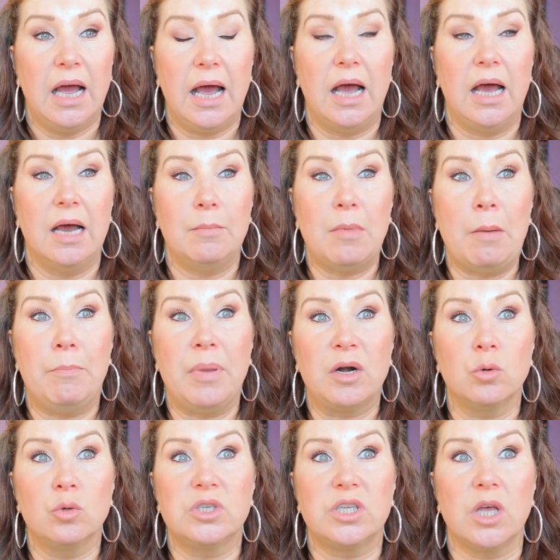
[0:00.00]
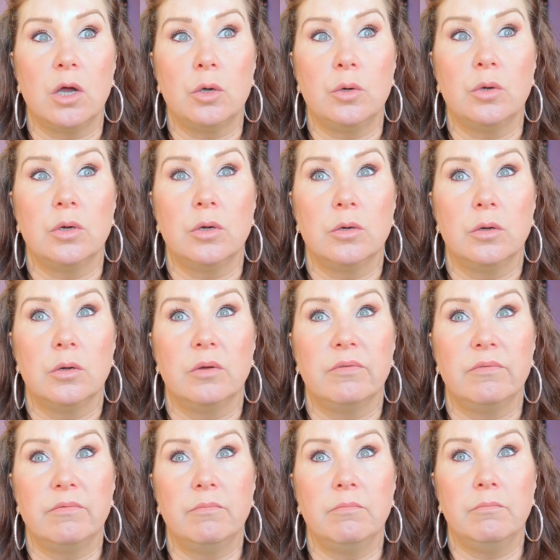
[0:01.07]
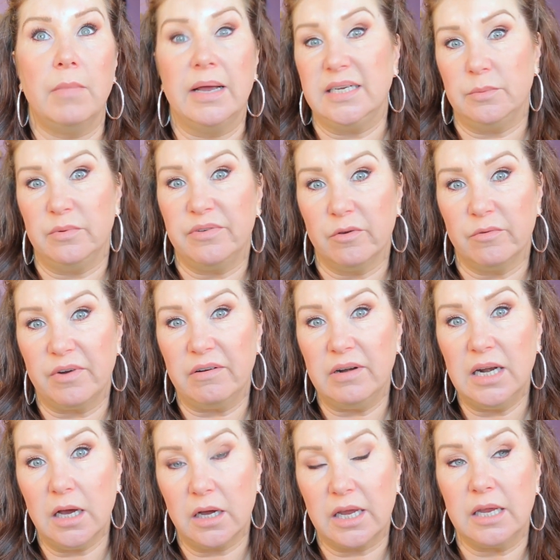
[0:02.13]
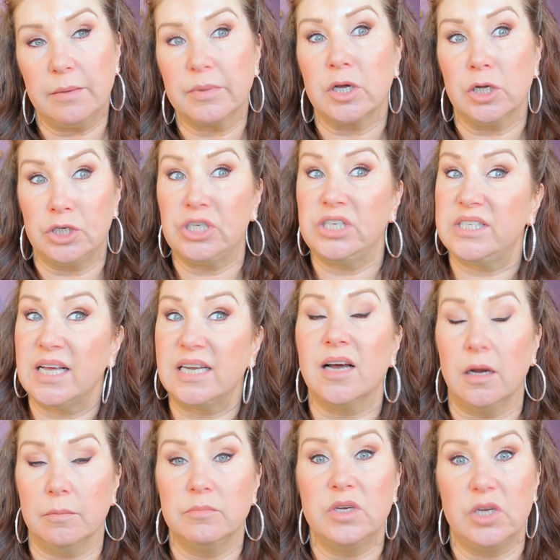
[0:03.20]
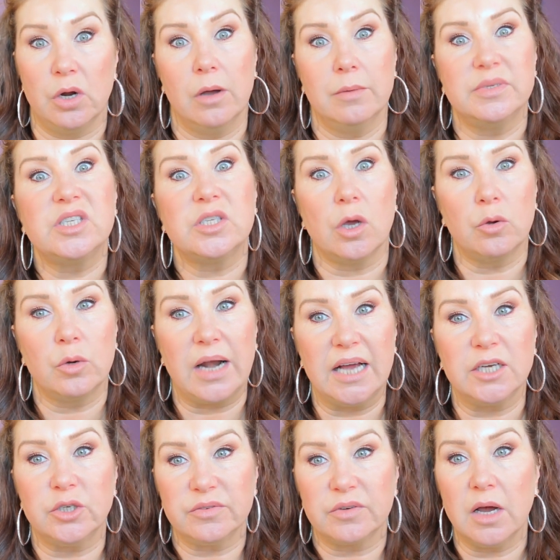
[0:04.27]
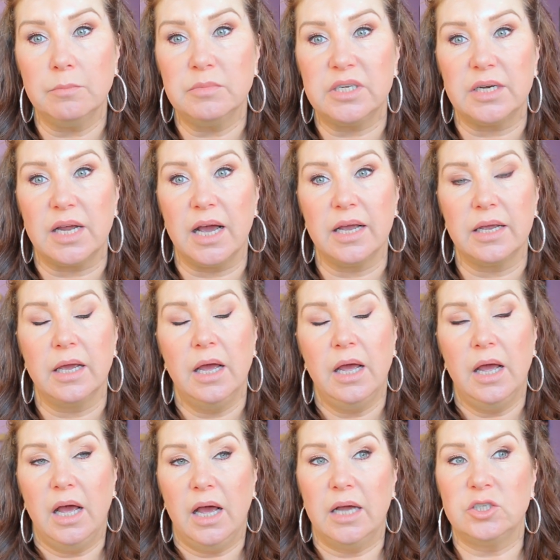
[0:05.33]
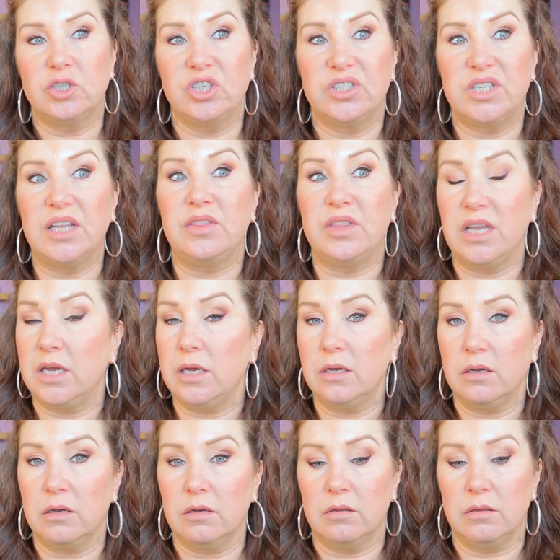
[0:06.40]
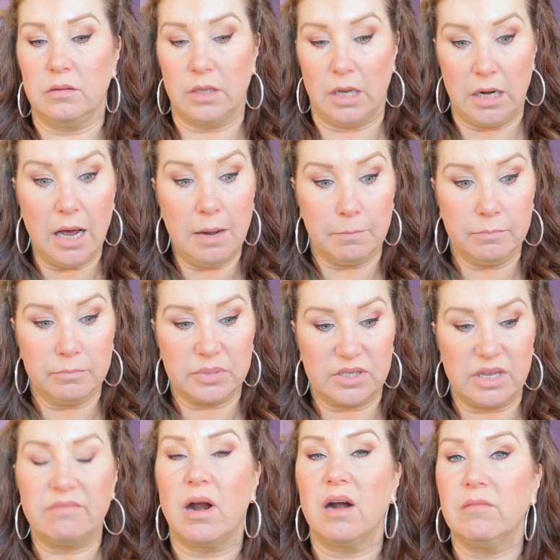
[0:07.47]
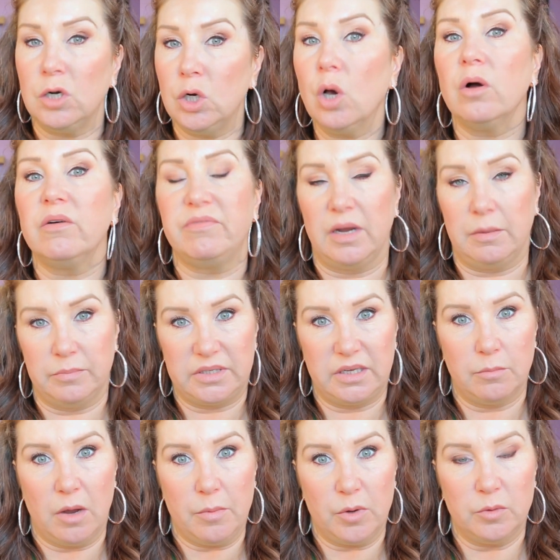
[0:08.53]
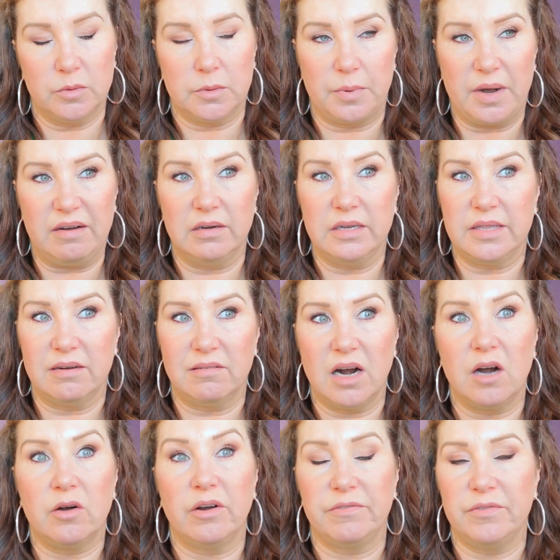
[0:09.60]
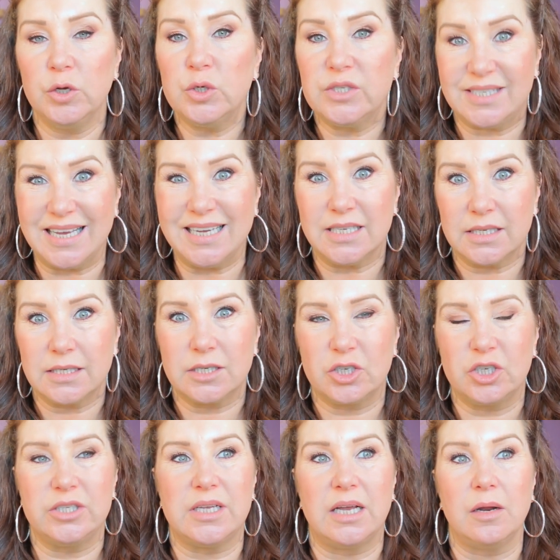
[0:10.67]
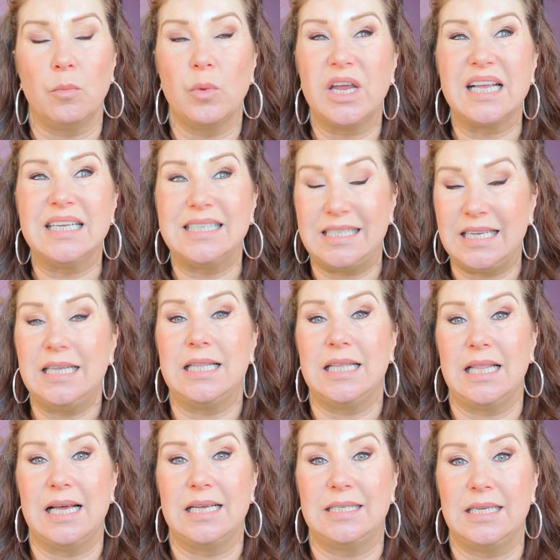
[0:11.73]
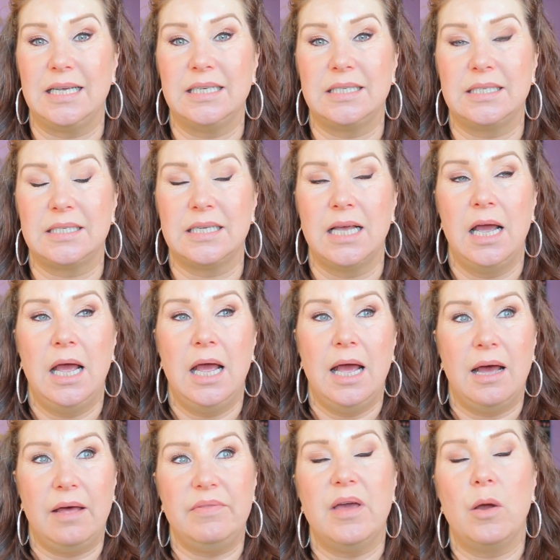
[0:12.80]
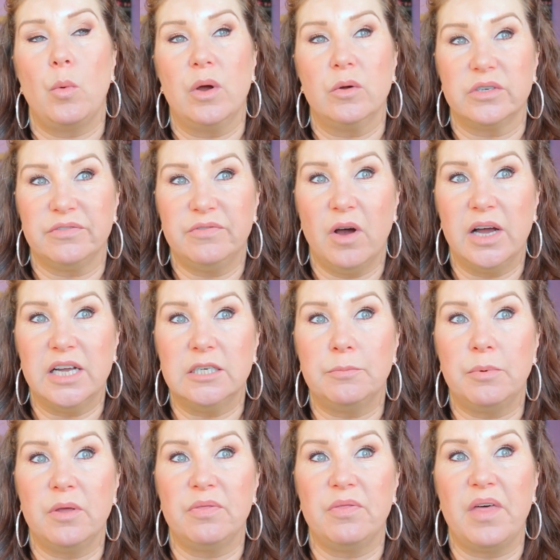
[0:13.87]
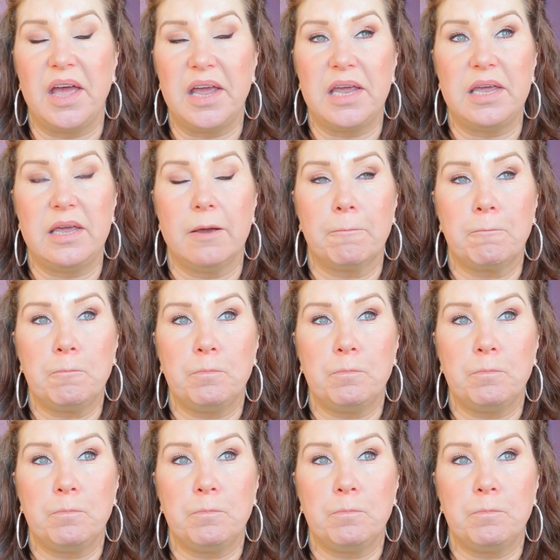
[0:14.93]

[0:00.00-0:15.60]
um, but also makes me feel very lucky, because she said, I'm, you know, I'm so glad you've come today. And she said, the the lumps, there are a lot of lumps in my boobs, apparently. There are a few cysts, she said, and we can see that they're cysts and they're well defined, but they,